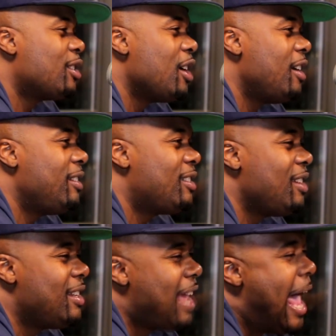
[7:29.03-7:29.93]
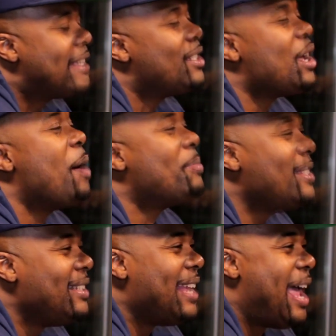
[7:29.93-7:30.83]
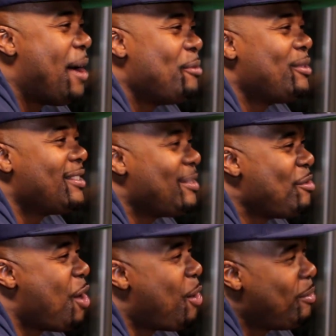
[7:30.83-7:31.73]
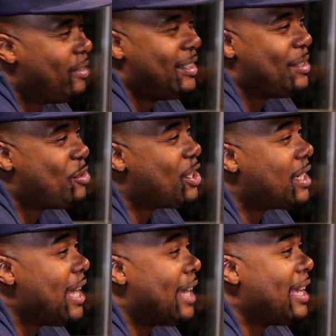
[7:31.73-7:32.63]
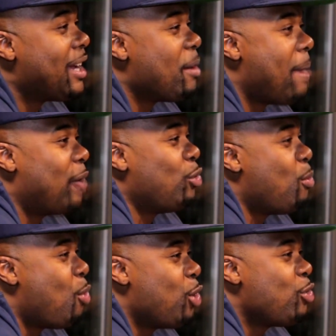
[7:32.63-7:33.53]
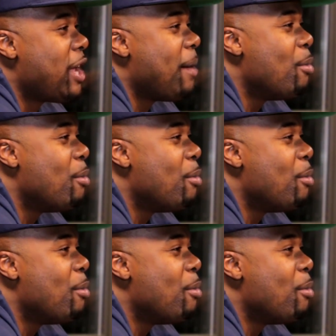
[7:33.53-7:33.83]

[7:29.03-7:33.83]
good. It has its ups and downs. Just can't kick them out no more. You can't